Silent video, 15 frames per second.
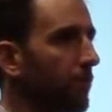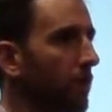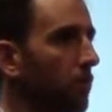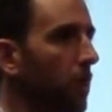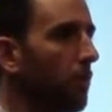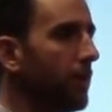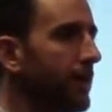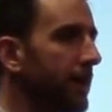
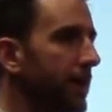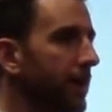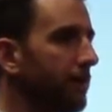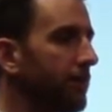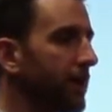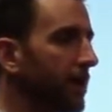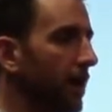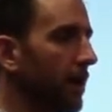what we
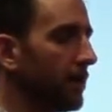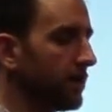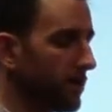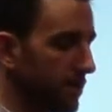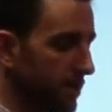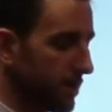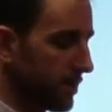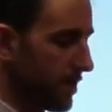did,
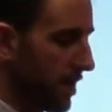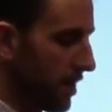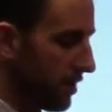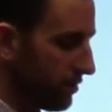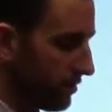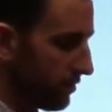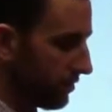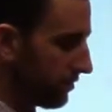because
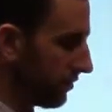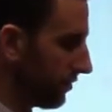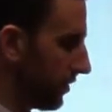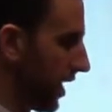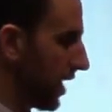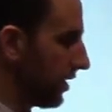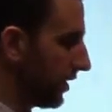I